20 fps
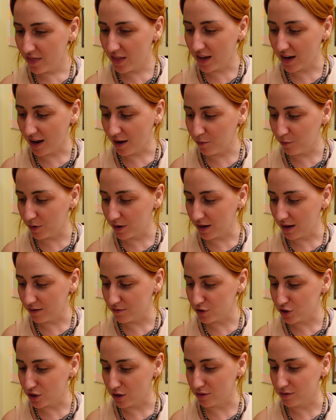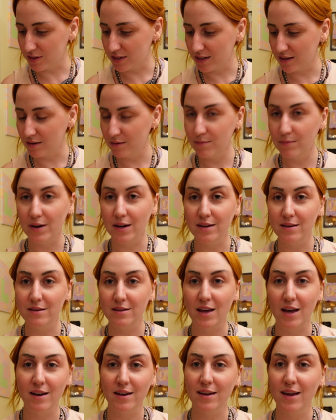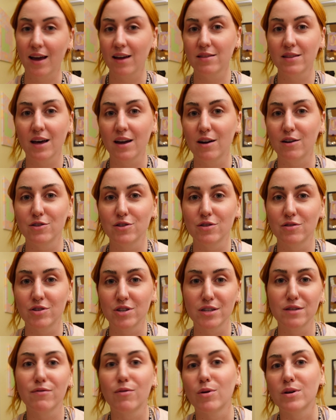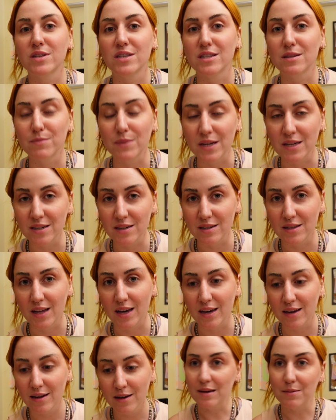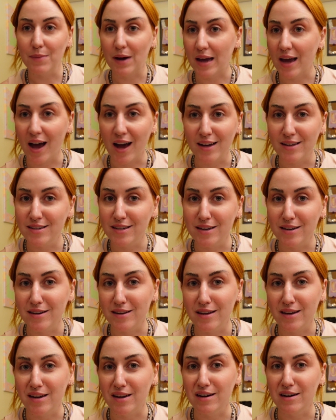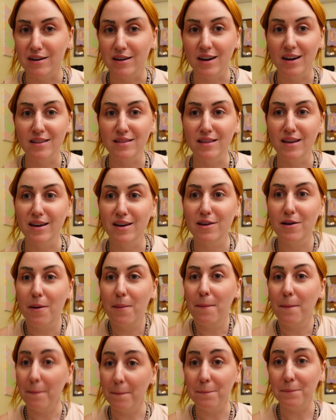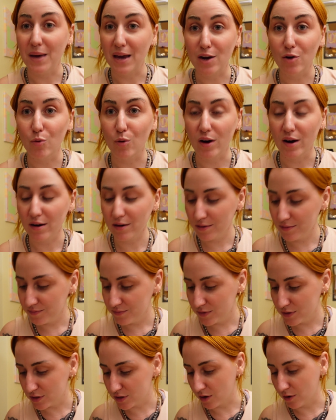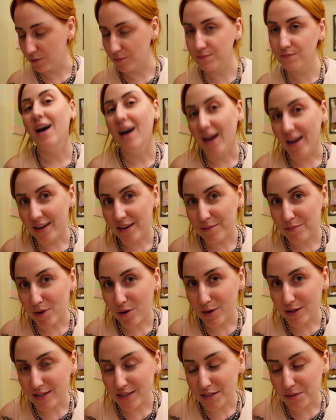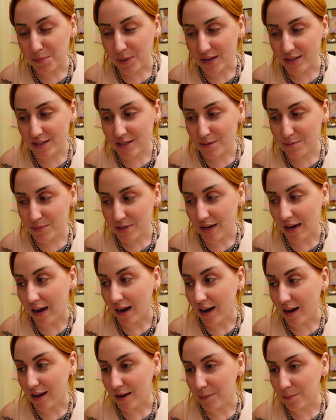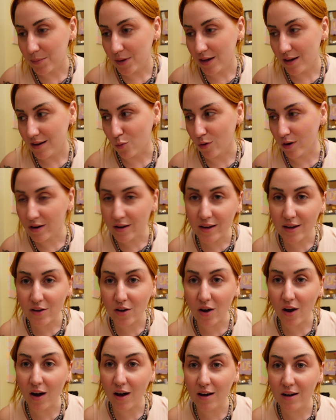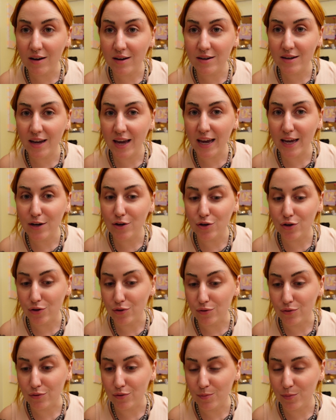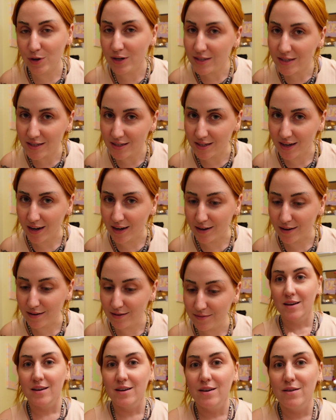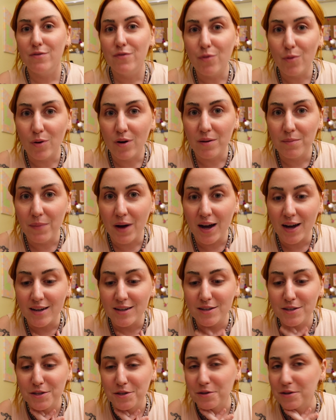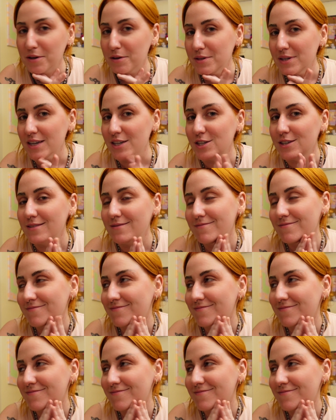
than I would have chosen, but then again, that also just forces me to like get my ass in gear and like make work. So I am going to spend some time working on a new print design for my studio session.